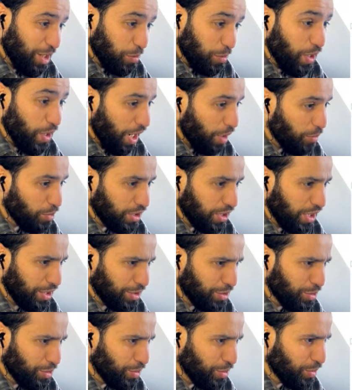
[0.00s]
I would
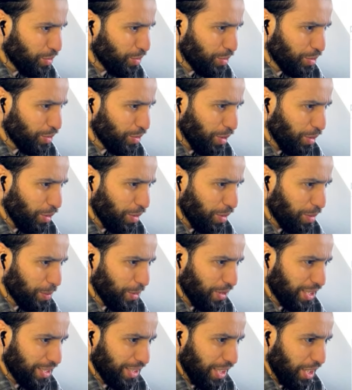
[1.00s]
like to do no
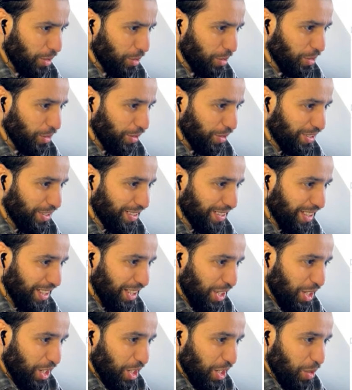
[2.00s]
copyright at all
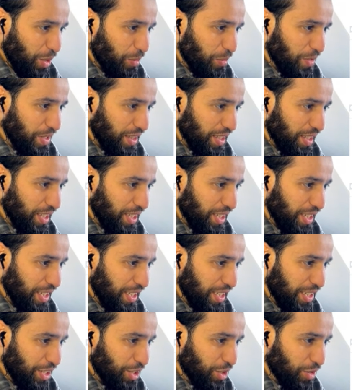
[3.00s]
with
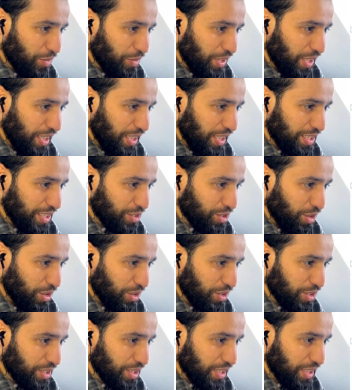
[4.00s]
any of Glennis'
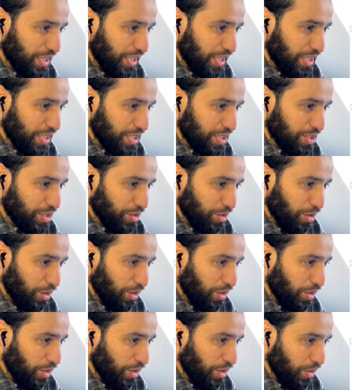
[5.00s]
songs. Glennis
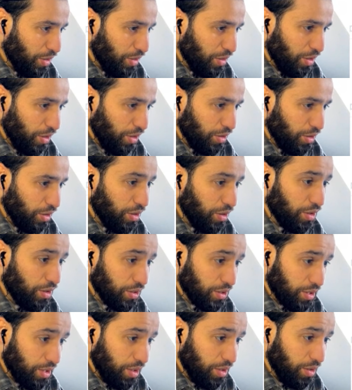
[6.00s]
thought
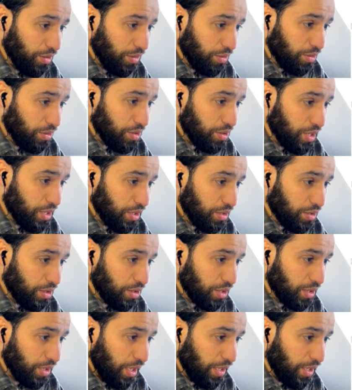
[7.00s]
herself to sing
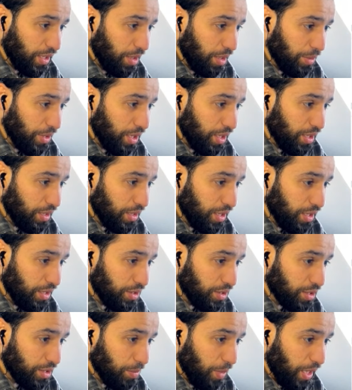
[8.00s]
just like Gabrielle did
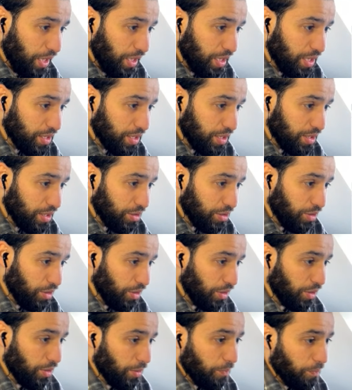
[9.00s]
just by listening to
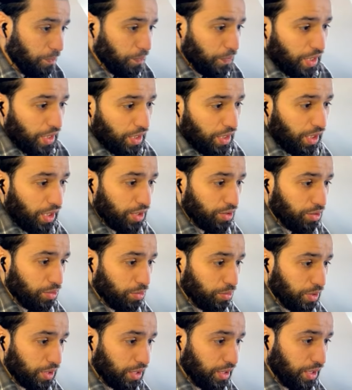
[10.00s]
her
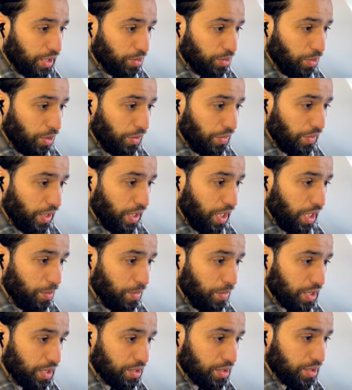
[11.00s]
idol Whitney, and won the
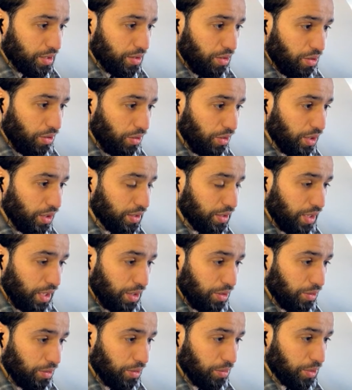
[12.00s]
MS Holland.
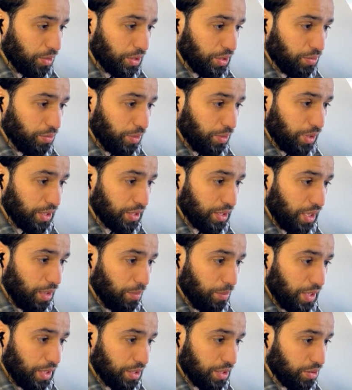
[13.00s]
I don't know what is
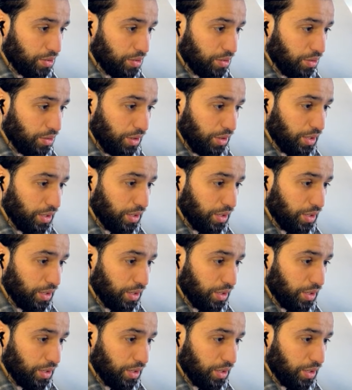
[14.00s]
MS Holland.